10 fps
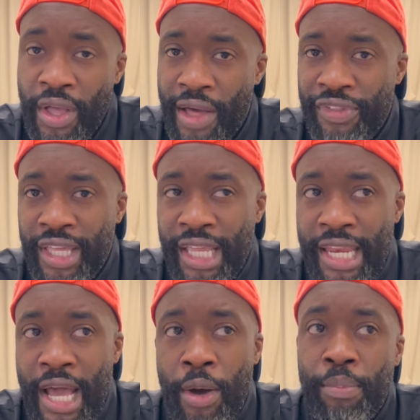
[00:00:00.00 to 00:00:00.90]
I think he
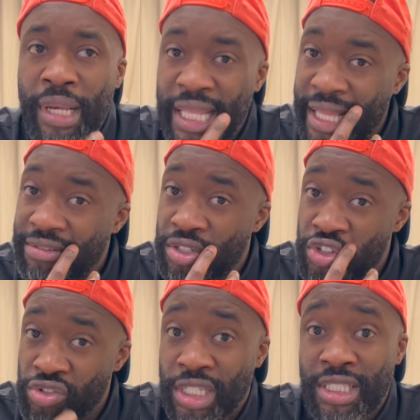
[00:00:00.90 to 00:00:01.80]
now believes and
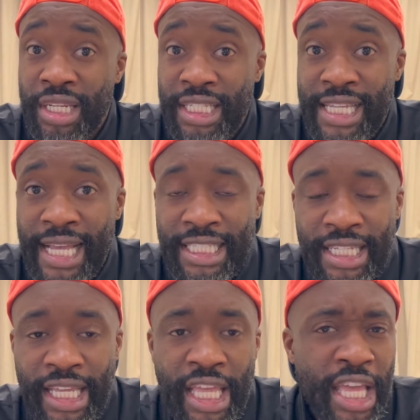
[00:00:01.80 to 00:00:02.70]
trusts in his gas
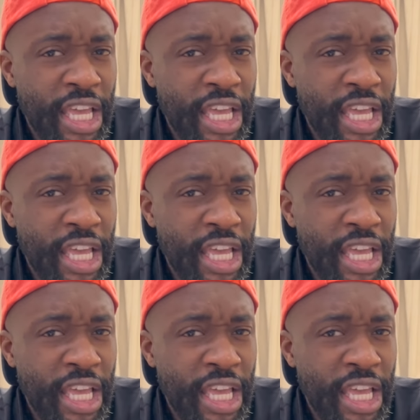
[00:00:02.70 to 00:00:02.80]
tank.